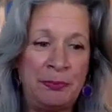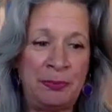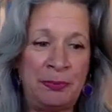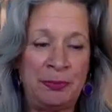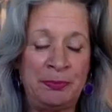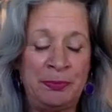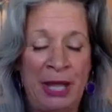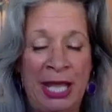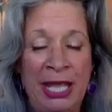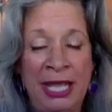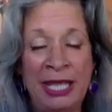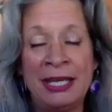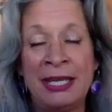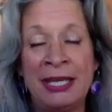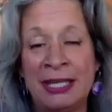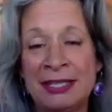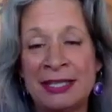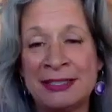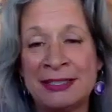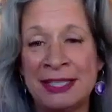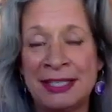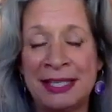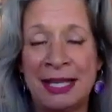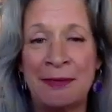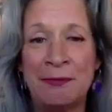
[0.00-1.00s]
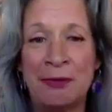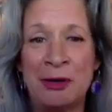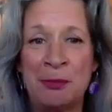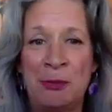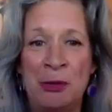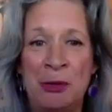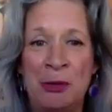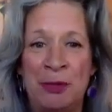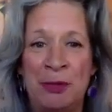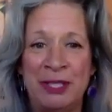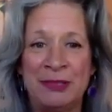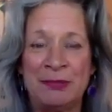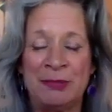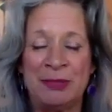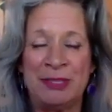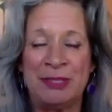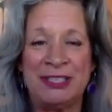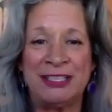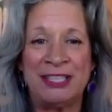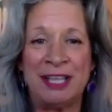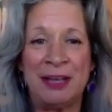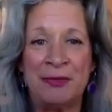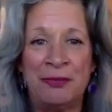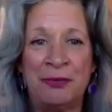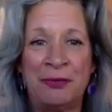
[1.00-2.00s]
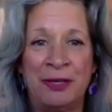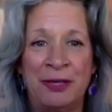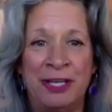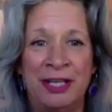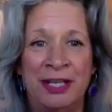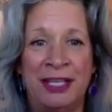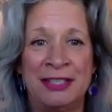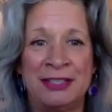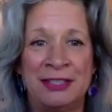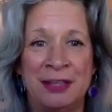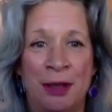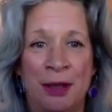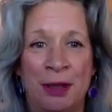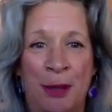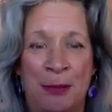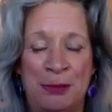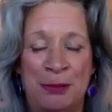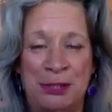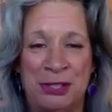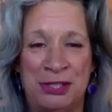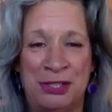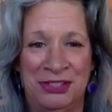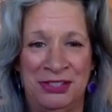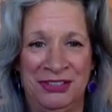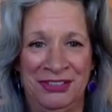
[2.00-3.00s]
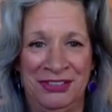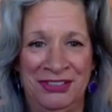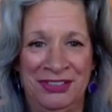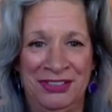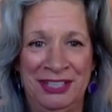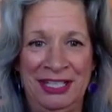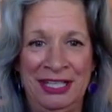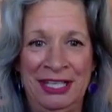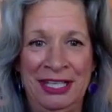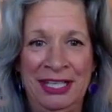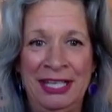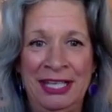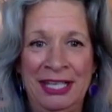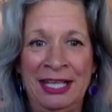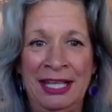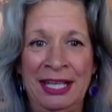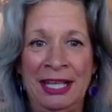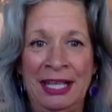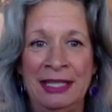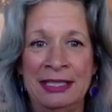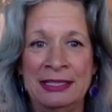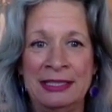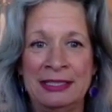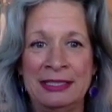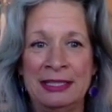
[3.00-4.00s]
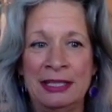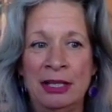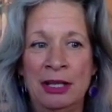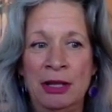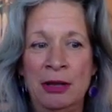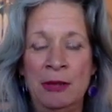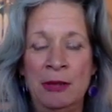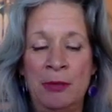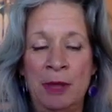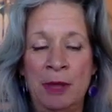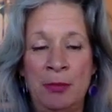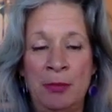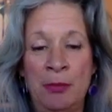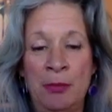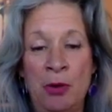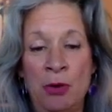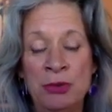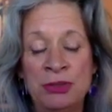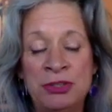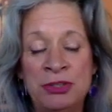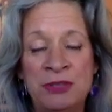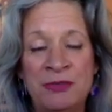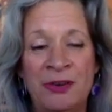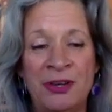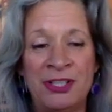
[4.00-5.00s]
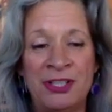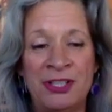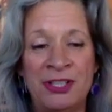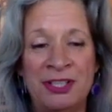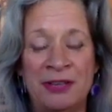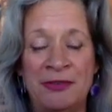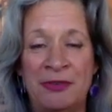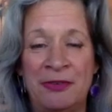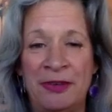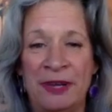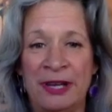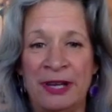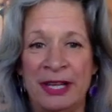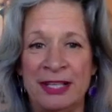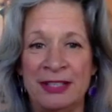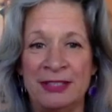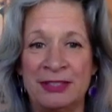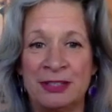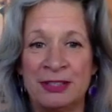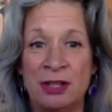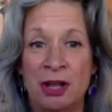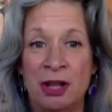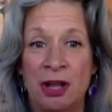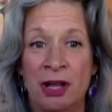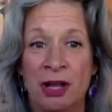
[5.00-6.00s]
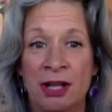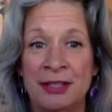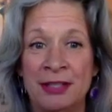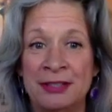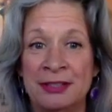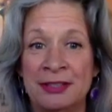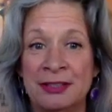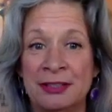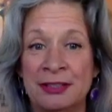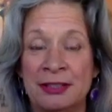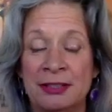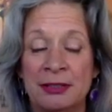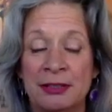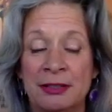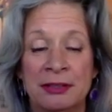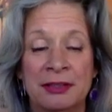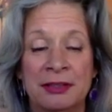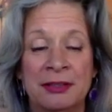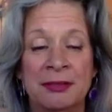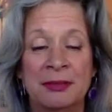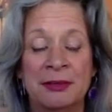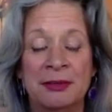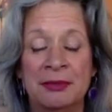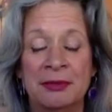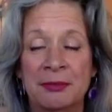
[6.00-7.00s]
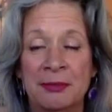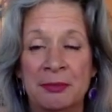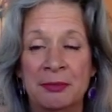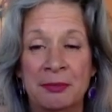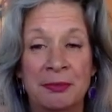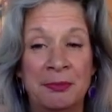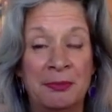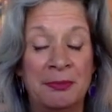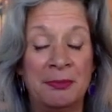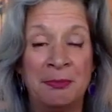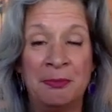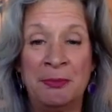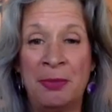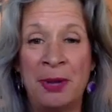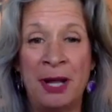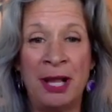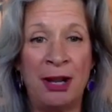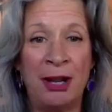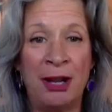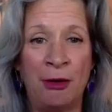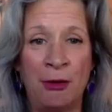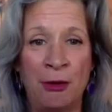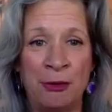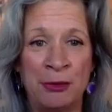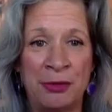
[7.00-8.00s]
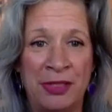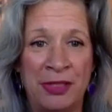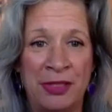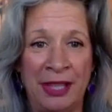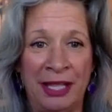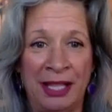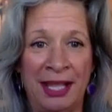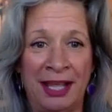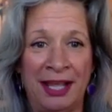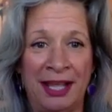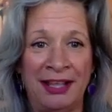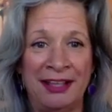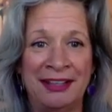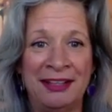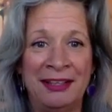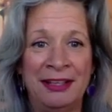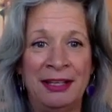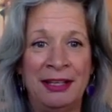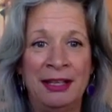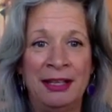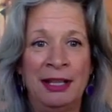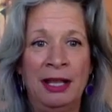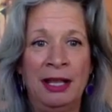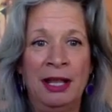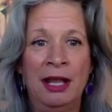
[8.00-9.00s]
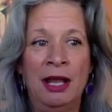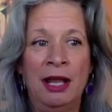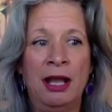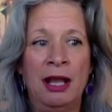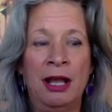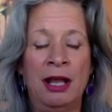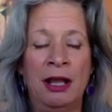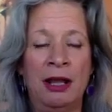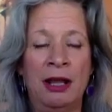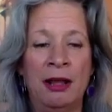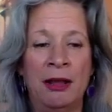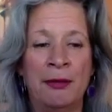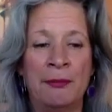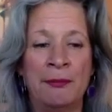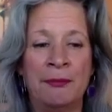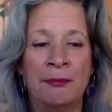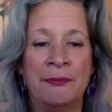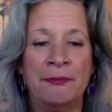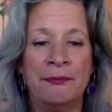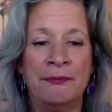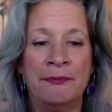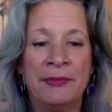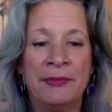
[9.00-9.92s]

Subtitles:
Pain is inevitable, but suffering is optional. And most of our suffering is caused by our own thinking. And